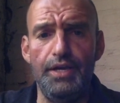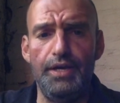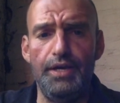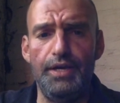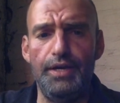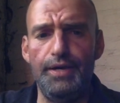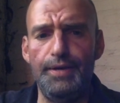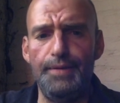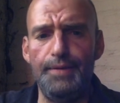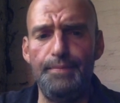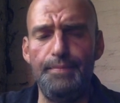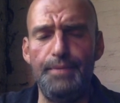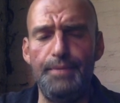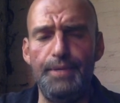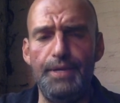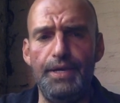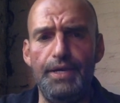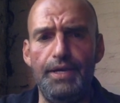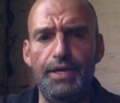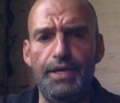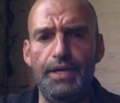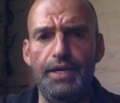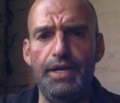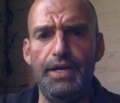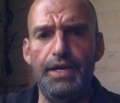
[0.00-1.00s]
Um,
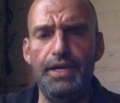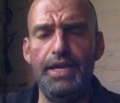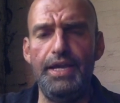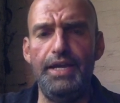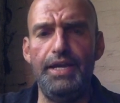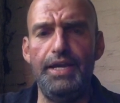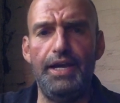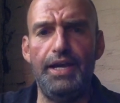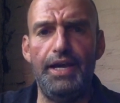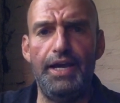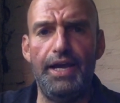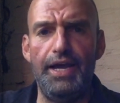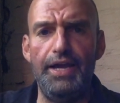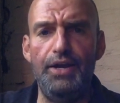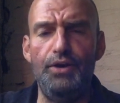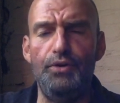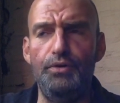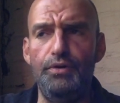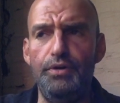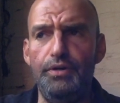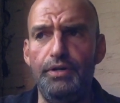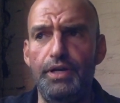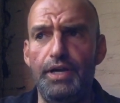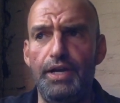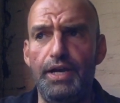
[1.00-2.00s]
again, I
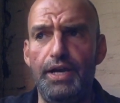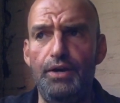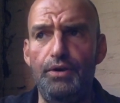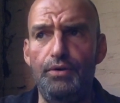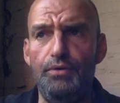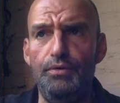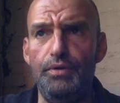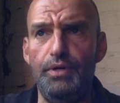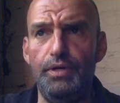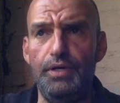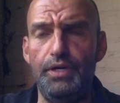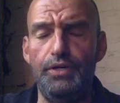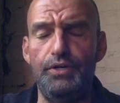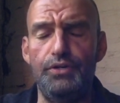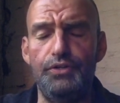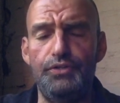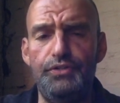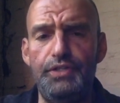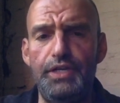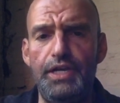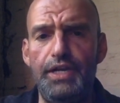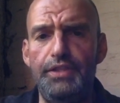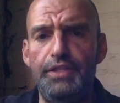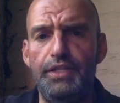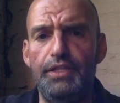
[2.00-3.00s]
don't I don't
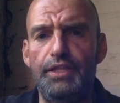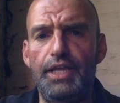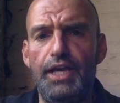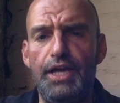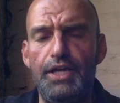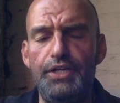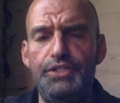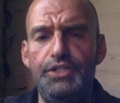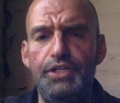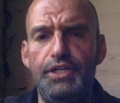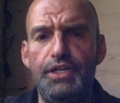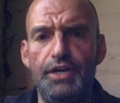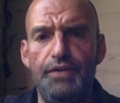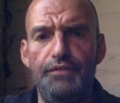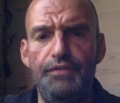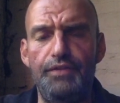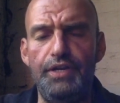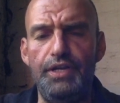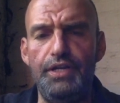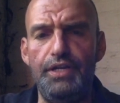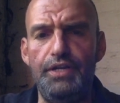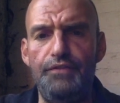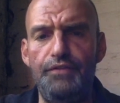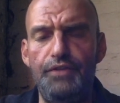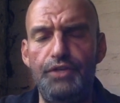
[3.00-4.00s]
understand the logic of
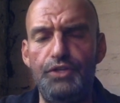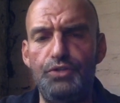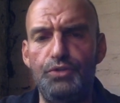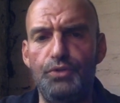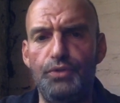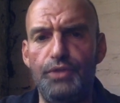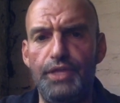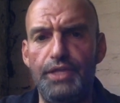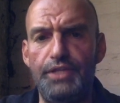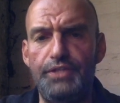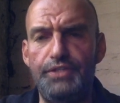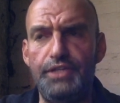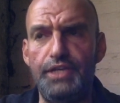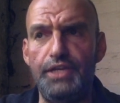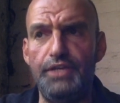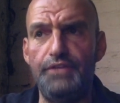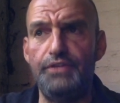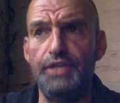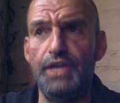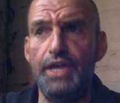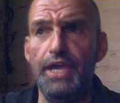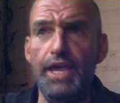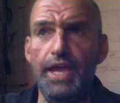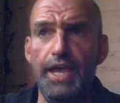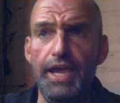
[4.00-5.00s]
an individual that
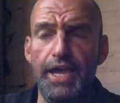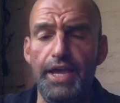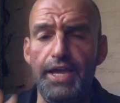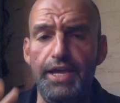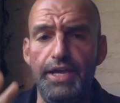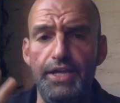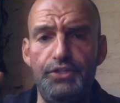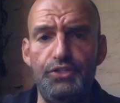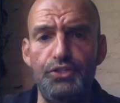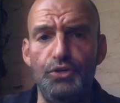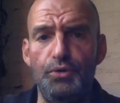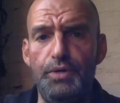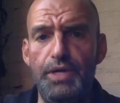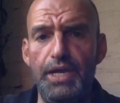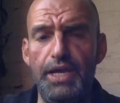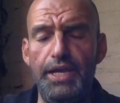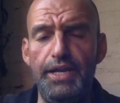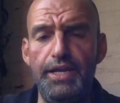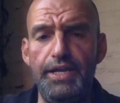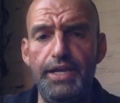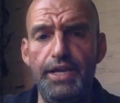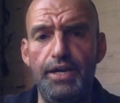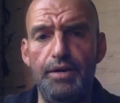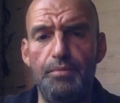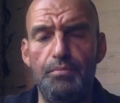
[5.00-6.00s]
says, "Hey, it's
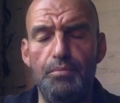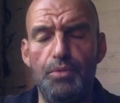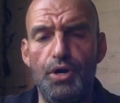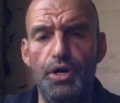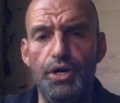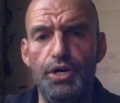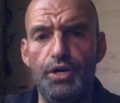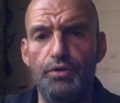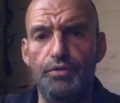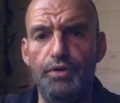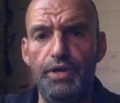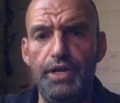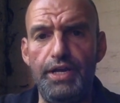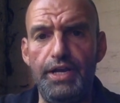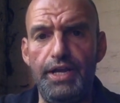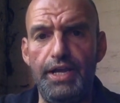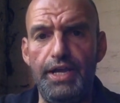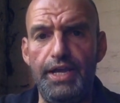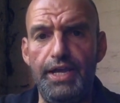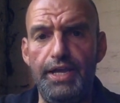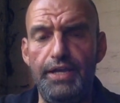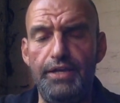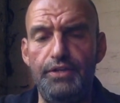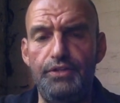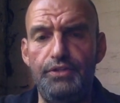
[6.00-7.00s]
okay to get a margarita
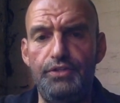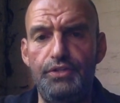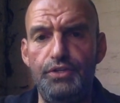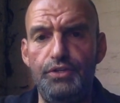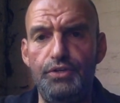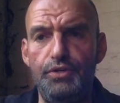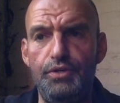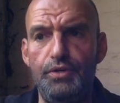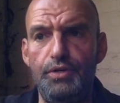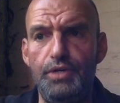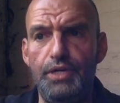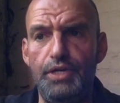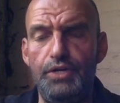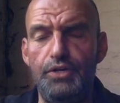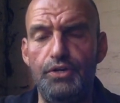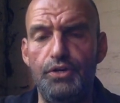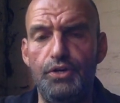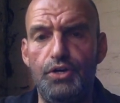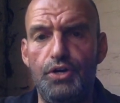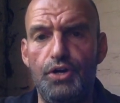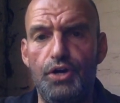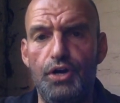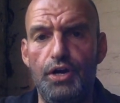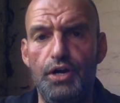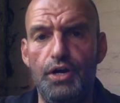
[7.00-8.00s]
handed to you in your
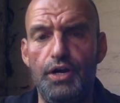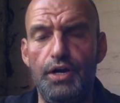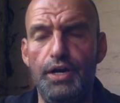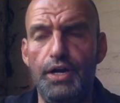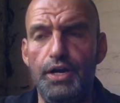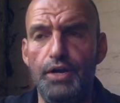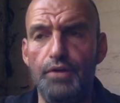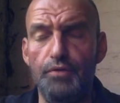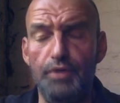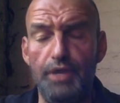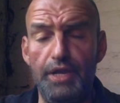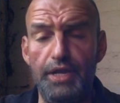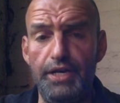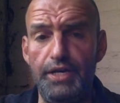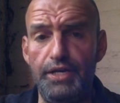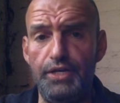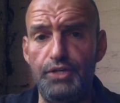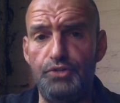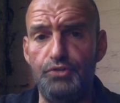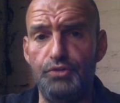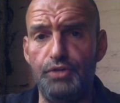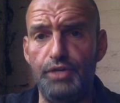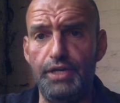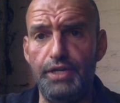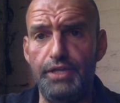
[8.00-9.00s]
car, ready to
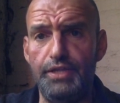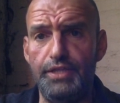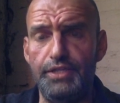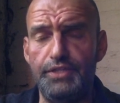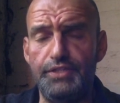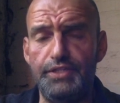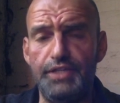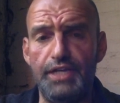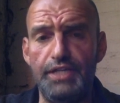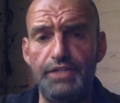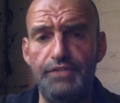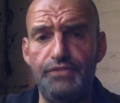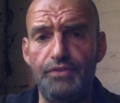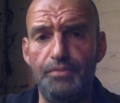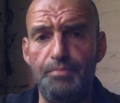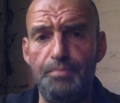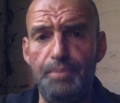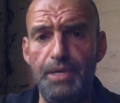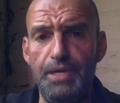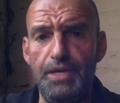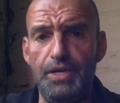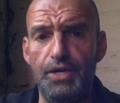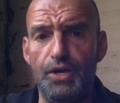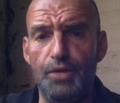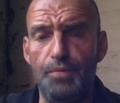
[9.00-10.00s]
drink, the size of a
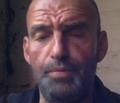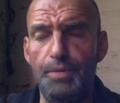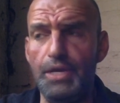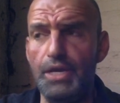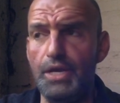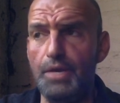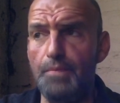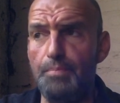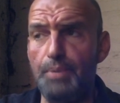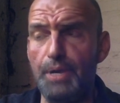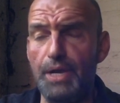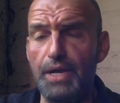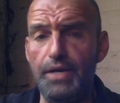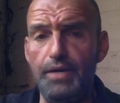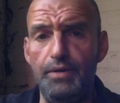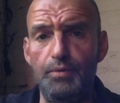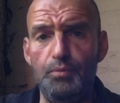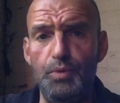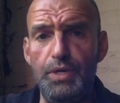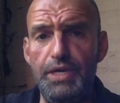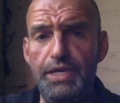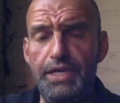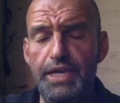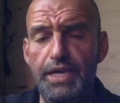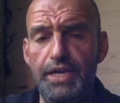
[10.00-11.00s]
big gulp," but
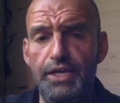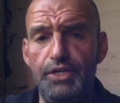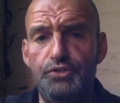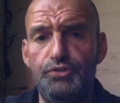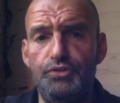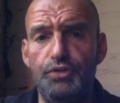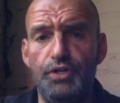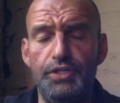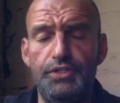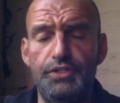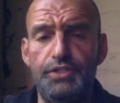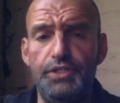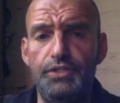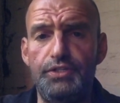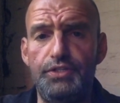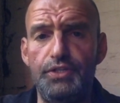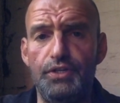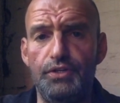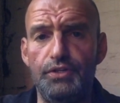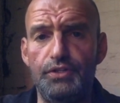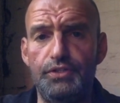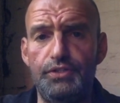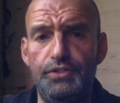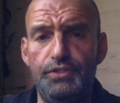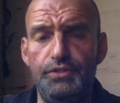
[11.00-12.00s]
we can't trust
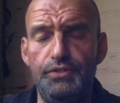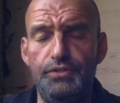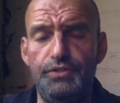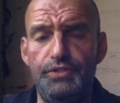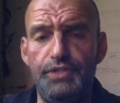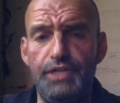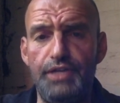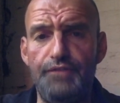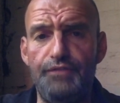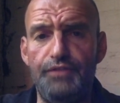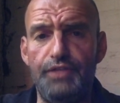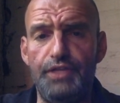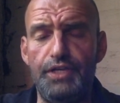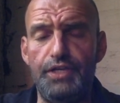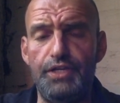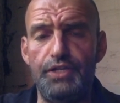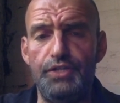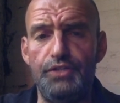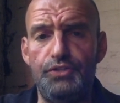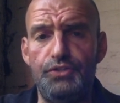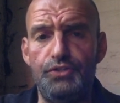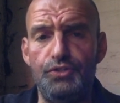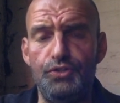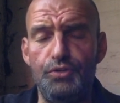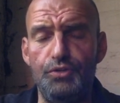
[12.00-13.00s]
adults to safely
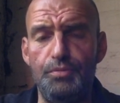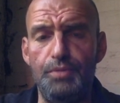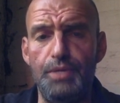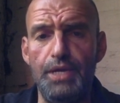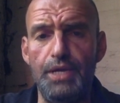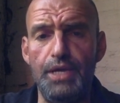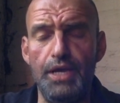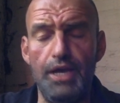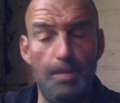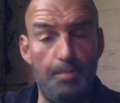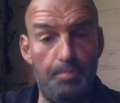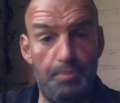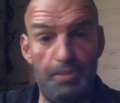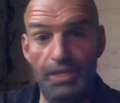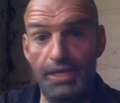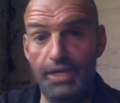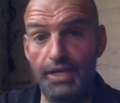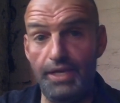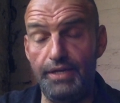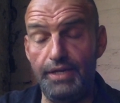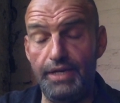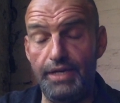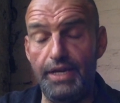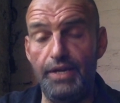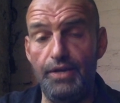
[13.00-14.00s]
consume a
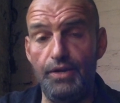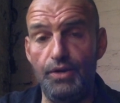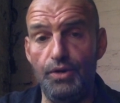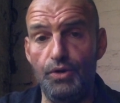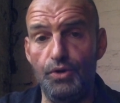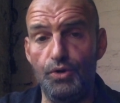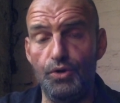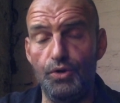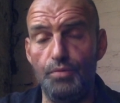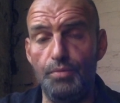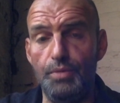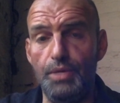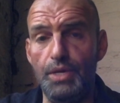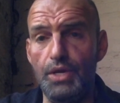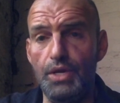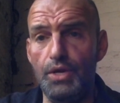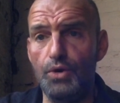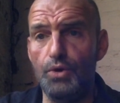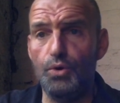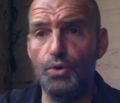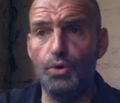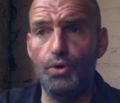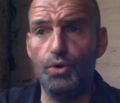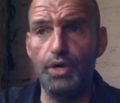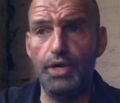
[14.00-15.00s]
plant at home
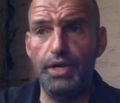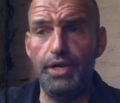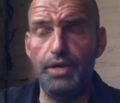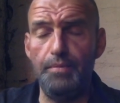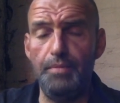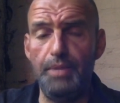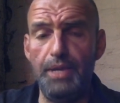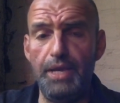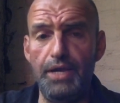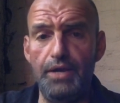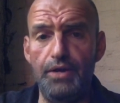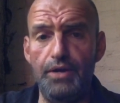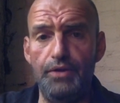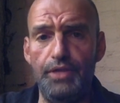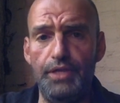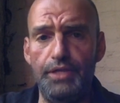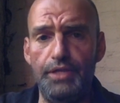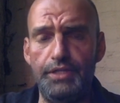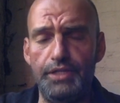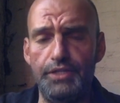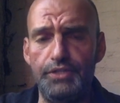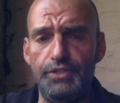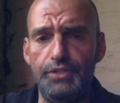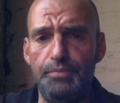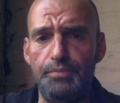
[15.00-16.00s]
or in a manner
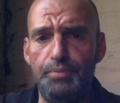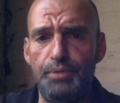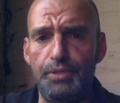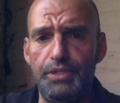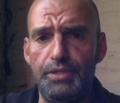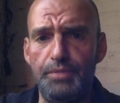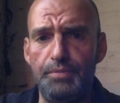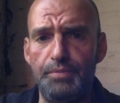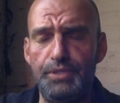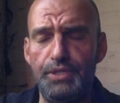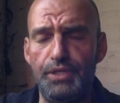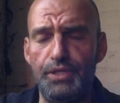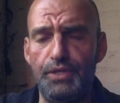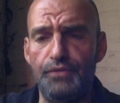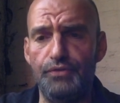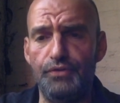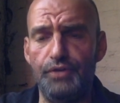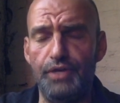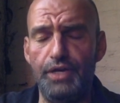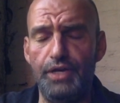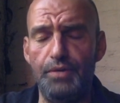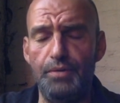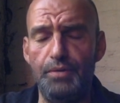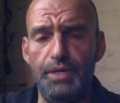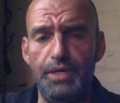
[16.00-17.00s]
that doesn't put themselves
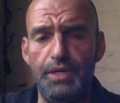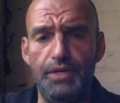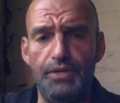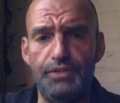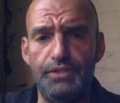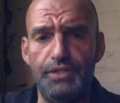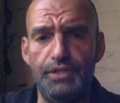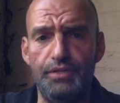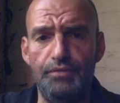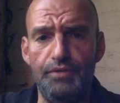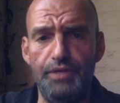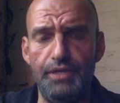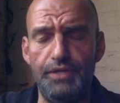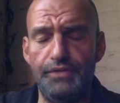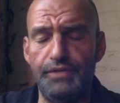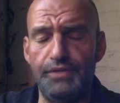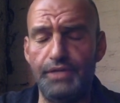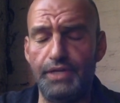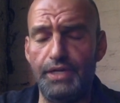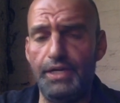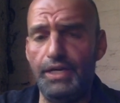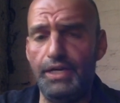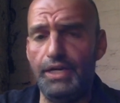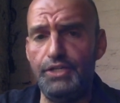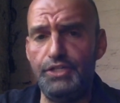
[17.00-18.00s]
or anyone else at risk.
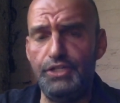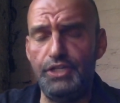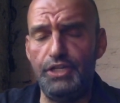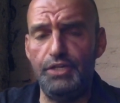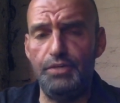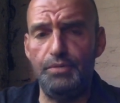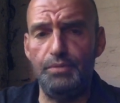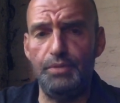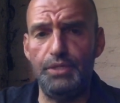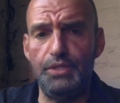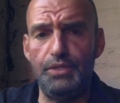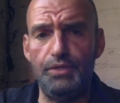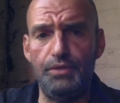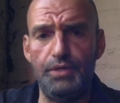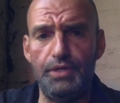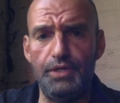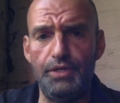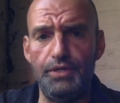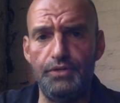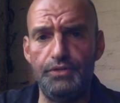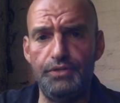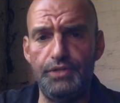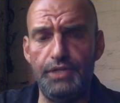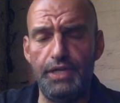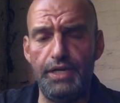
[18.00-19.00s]
I, I genuinely don't
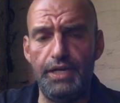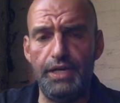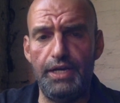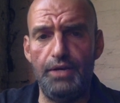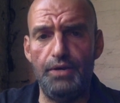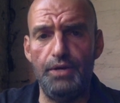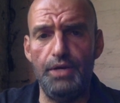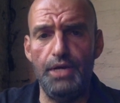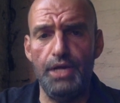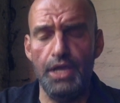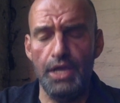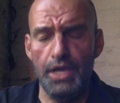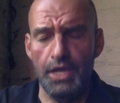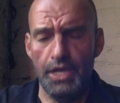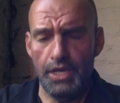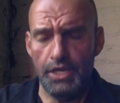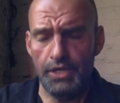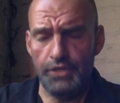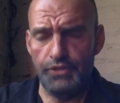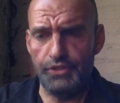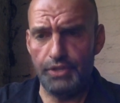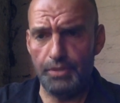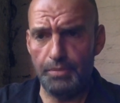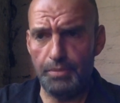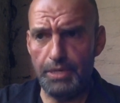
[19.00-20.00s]
understand how
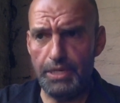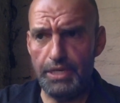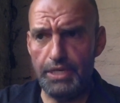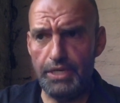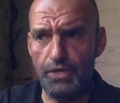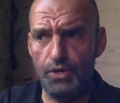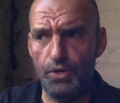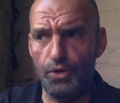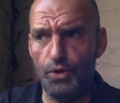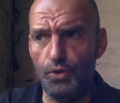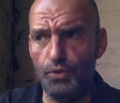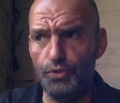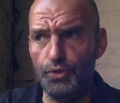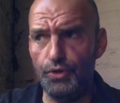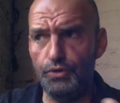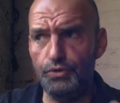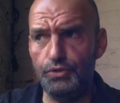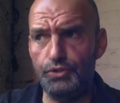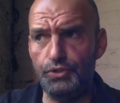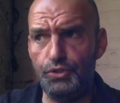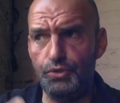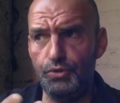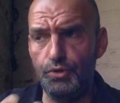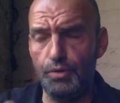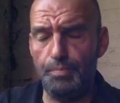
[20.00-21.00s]
somebody can hold
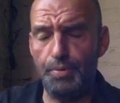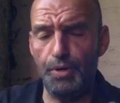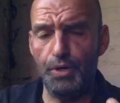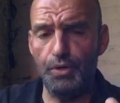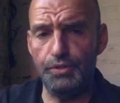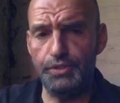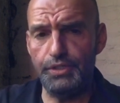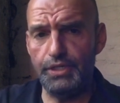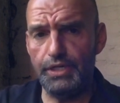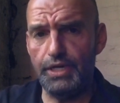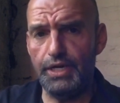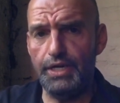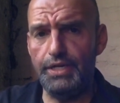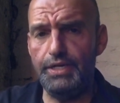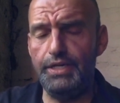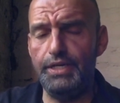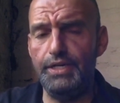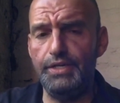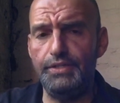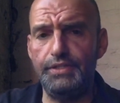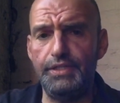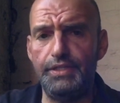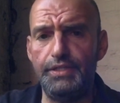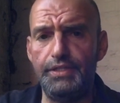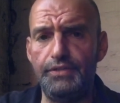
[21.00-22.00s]
those two opposing
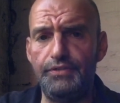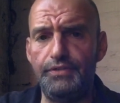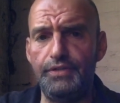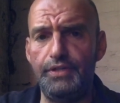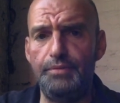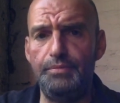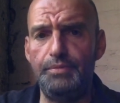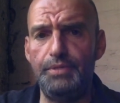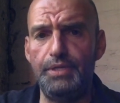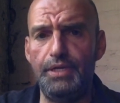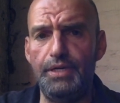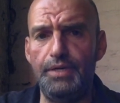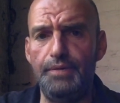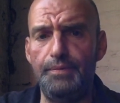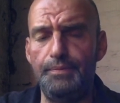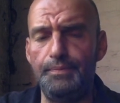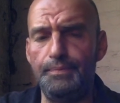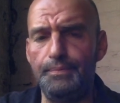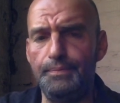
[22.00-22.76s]
ideas at the same time.